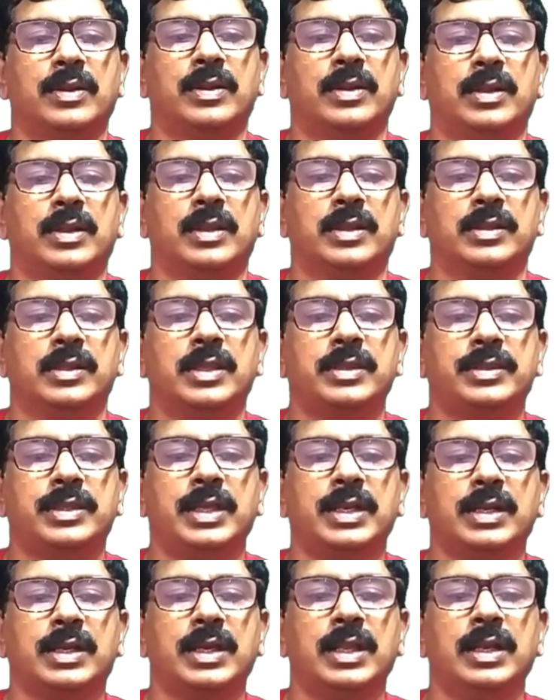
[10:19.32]
The
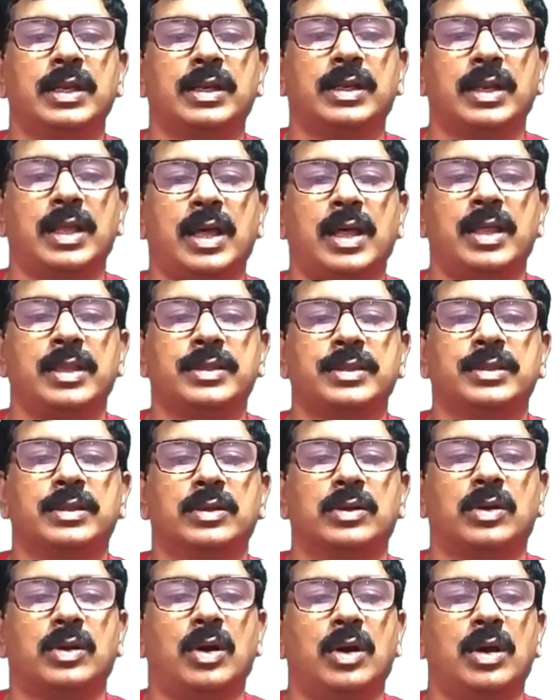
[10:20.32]
circle class
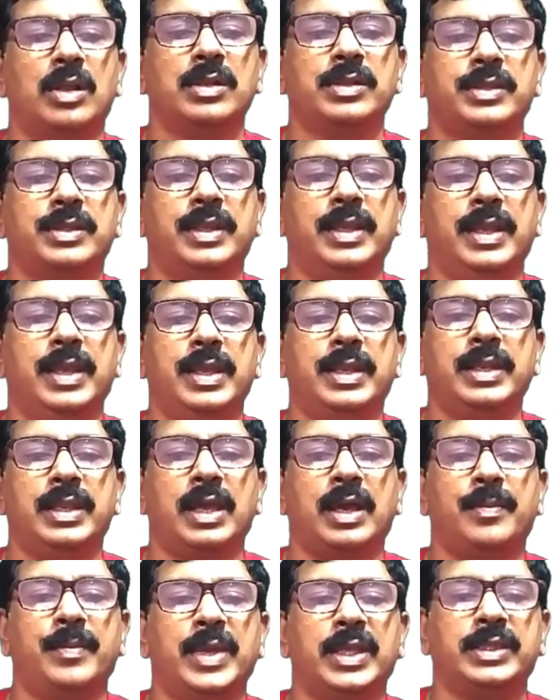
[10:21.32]
calls area
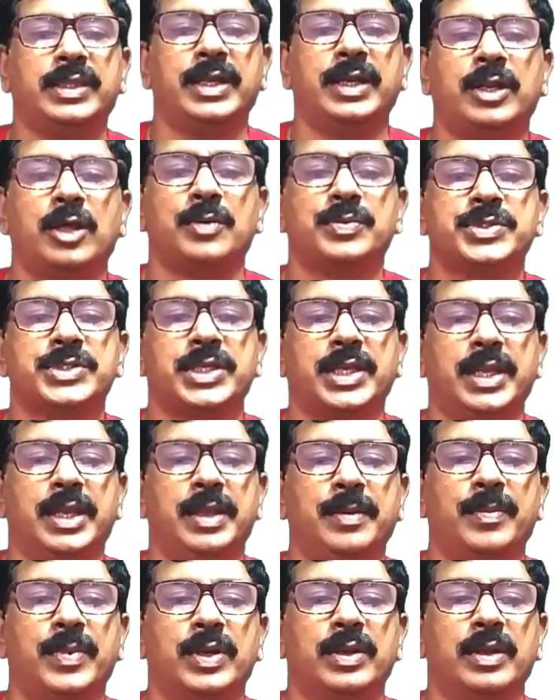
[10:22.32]
method of
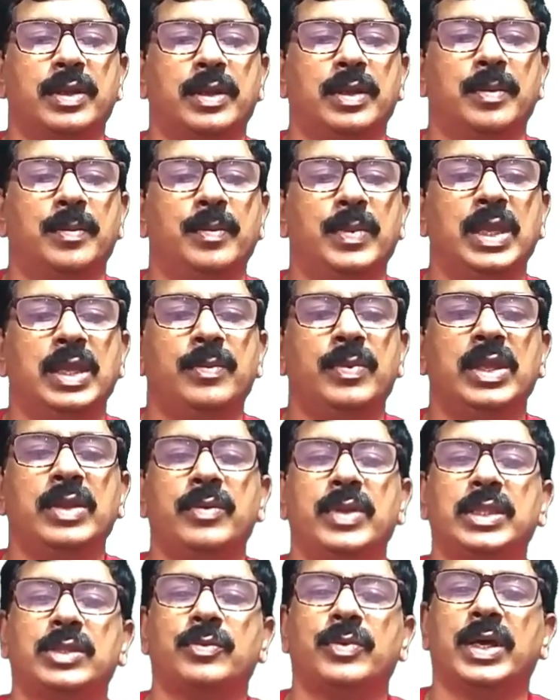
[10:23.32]
shape, maybe with
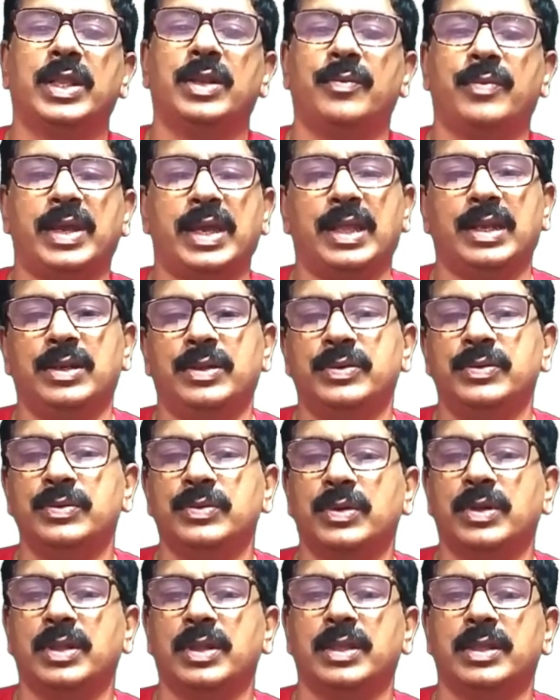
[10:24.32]
one value.
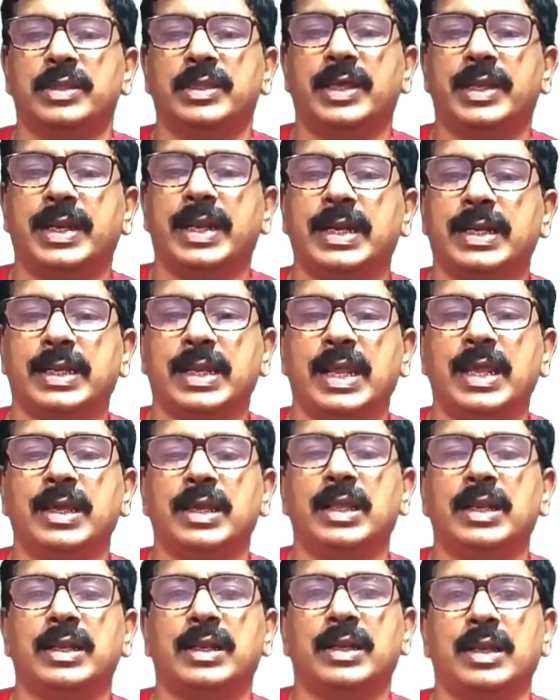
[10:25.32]
The rectangle
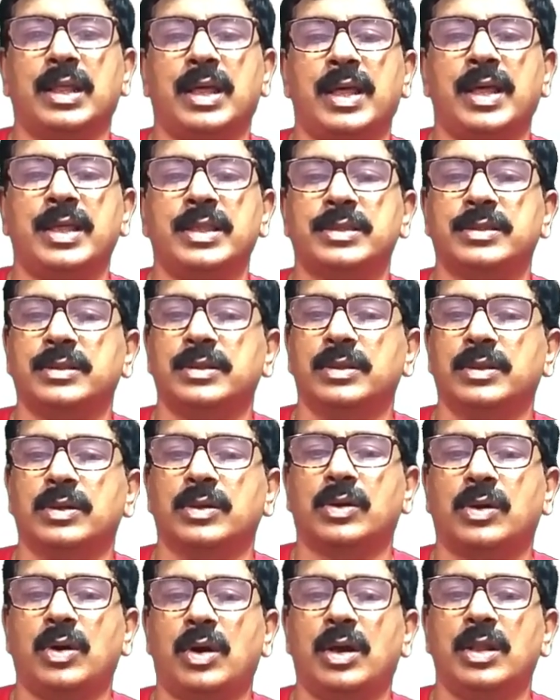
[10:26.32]
class
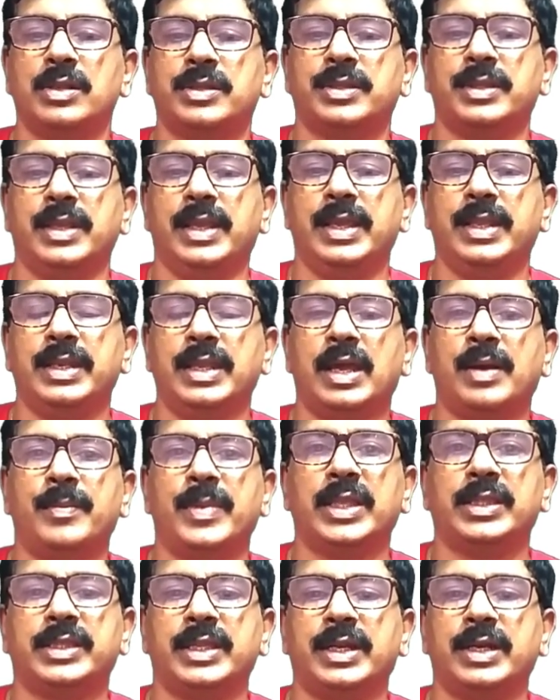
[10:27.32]
calls area
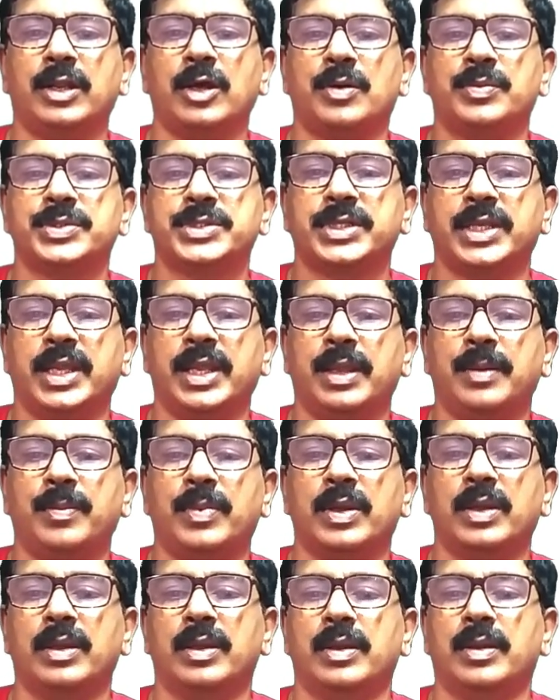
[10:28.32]
method of shape,
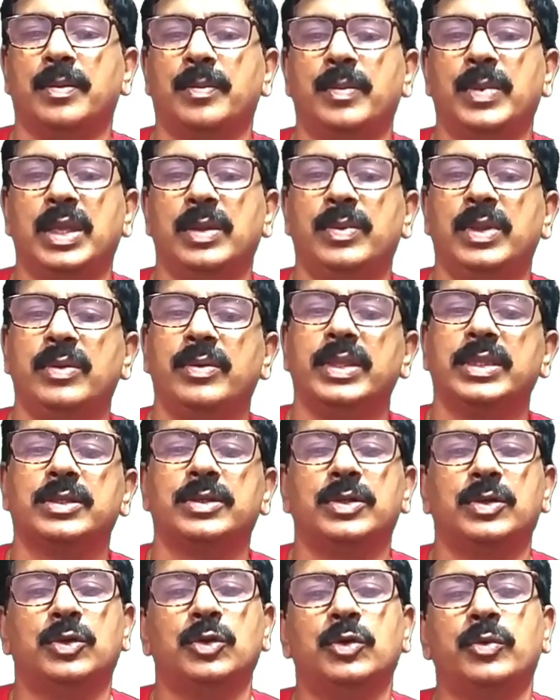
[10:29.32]
maybe with
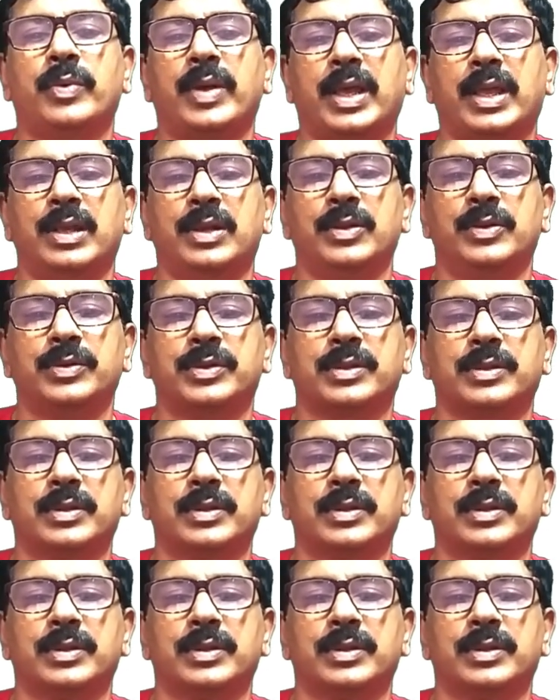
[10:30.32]
two values.